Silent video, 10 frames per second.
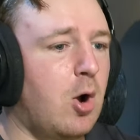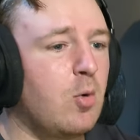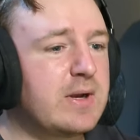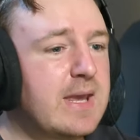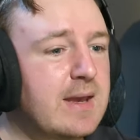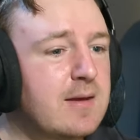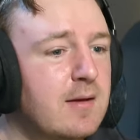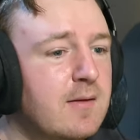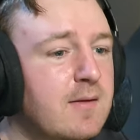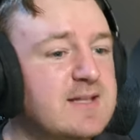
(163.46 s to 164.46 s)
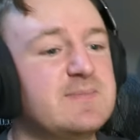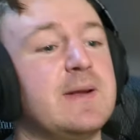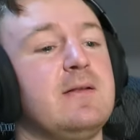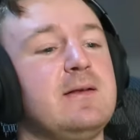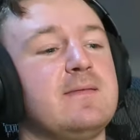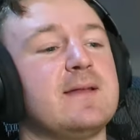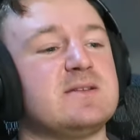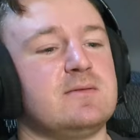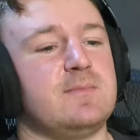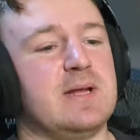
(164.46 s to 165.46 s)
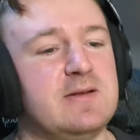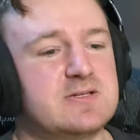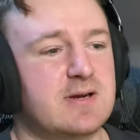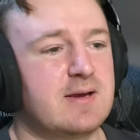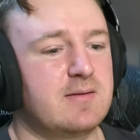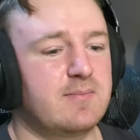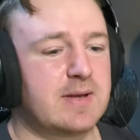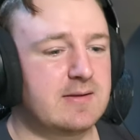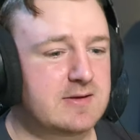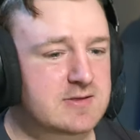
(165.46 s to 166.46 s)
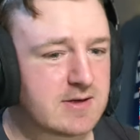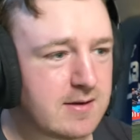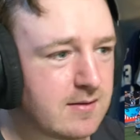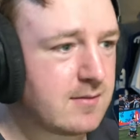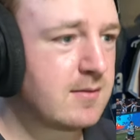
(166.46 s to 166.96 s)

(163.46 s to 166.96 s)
Oh, what a kick. That's a penalty. That's a penalty try. Penalty try.